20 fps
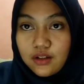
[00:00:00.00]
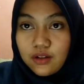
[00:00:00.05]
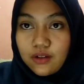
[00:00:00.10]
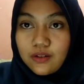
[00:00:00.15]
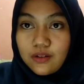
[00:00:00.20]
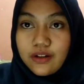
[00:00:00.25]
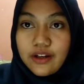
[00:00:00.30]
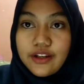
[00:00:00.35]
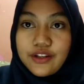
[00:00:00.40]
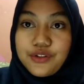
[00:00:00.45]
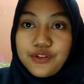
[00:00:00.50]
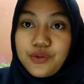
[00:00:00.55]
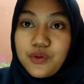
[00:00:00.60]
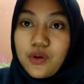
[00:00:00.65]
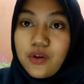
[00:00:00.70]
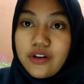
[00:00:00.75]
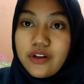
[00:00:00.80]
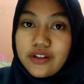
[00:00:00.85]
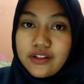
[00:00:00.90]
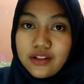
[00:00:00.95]
Alright, you
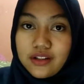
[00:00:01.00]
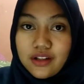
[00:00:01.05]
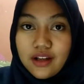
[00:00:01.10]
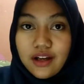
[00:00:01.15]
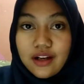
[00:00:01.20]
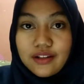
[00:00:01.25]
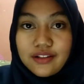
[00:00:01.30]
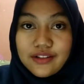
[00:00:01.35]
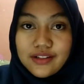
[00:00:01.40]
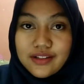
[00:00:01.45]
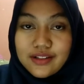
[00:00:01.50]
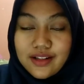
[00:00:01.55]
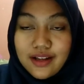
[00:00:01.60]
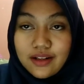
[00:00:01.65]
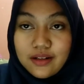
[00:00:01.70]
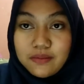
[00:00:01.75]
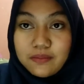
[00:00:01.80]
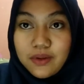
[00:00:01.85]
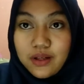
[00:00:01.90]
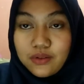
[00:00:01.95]
already
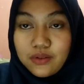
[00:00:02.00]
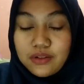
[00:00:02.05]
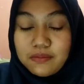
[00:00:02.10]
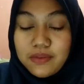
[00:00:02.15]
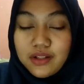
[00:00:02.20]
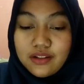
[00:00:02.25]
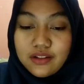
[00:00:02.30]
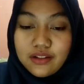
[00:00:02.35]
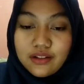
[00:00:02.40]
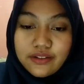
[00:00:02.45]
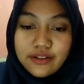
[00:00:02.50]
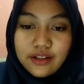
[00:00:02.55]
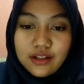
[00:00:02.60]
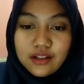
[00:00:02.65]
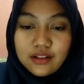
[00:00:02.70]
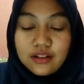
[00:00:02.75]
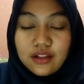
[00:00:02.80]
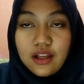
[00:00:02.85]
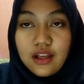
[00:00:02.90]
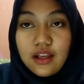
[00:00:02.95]
understand about the
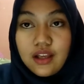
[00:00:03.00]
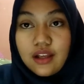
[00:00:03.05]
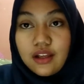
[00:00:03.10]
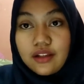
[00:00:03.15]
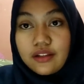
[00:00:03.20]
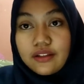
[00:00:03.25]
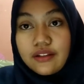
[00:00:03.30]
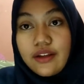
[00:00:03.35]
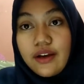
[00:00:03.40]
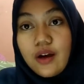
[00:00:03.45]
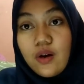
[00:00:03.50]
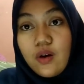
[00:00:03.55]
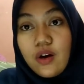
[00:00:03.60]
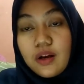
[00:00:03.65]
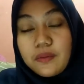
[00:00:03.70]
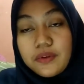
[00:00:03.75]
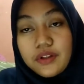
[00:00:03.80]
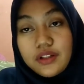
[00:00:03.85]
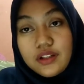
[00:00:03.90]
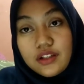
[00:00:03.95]
material. Now
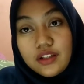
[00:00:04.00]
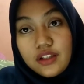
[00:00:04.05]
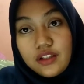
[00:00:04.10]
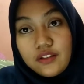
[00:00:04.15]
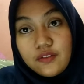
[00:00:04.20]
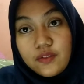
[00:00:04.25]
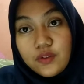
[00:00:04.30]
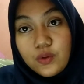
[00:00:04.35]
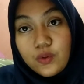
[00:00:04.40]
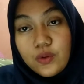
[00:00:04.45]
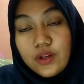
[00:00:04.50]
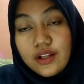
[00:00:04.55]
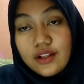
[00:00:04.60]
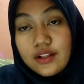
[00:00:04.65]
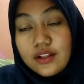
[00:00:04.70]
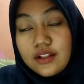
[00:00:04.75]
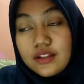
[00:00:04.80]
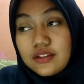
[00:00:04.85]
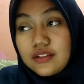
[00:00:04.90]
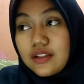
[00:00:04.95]
I'm gonna give you
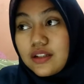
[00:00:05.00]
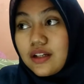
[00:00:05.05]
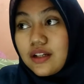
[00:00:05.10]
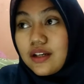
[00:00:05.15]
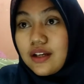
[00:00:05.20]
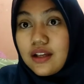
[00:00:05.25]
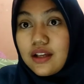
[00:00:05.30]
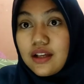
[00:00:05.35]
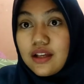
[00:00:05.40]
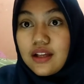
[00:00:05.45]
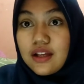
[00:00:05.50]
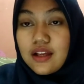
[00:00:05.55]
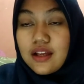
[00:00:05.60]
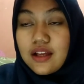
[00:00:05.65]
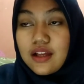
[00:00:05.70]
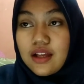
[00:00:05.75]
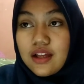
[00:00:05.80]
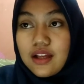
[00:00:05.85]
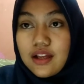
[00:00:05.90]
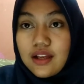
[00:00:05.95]
an
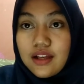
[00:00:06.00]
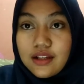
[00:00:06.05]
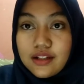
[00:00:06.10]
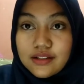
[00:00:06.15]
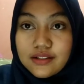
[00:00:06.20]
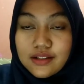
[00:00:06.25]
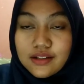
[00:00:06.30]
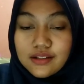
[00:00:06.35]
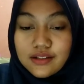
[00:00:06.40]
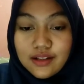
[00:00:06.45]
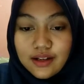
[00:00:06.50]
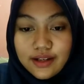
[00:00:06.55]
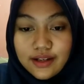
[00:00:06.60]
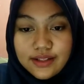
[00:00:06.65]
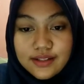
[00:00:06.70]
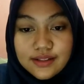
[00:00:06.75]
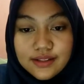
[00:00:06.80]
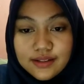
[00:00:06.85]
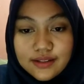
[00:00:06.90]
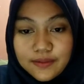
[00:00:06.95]

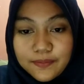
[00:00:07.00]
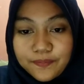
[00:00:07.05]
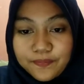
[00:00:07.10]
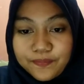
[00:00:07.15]
exercise.